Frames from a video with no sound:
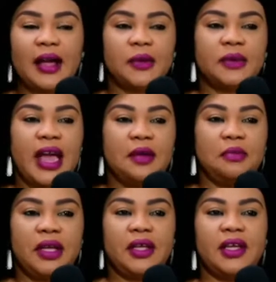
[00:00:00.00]

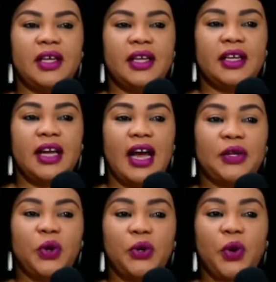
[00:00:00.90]
Amy. I
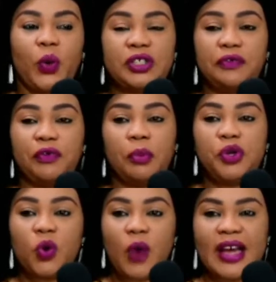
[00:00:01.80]
know you're watching from
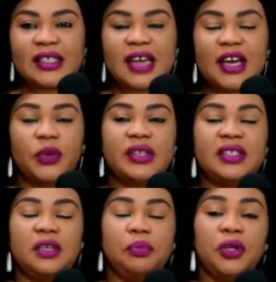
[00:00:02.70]
US. I know it's in the
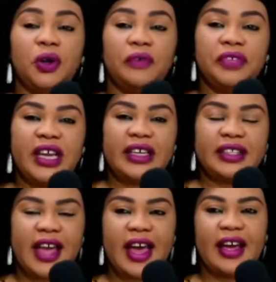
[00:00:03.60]
middle of the day
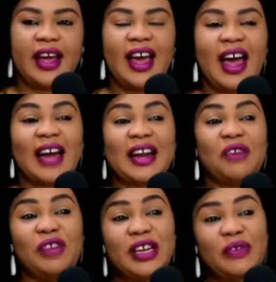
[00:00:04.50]
there. And I
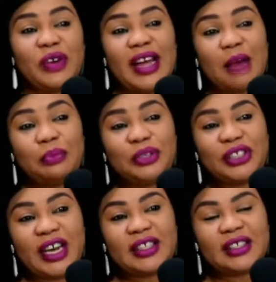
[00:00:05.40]
really, really
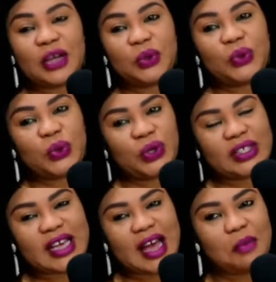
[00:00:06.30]
appreciate that you took your
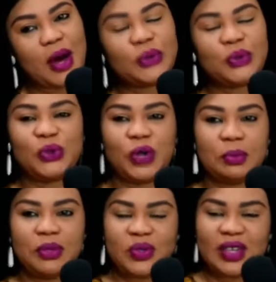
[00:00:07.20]
time out to join me
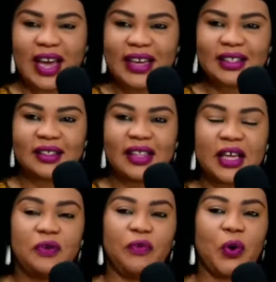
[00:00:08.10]
tonight. Thank
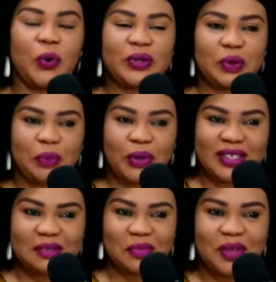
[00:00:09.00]
you for always
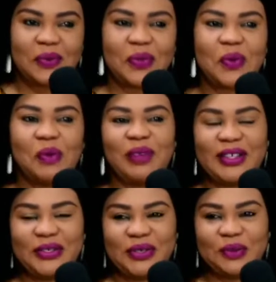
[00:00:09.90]
supporting me. God
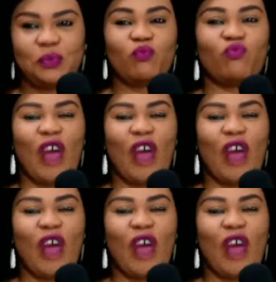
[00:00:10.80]
bless you. Mwah.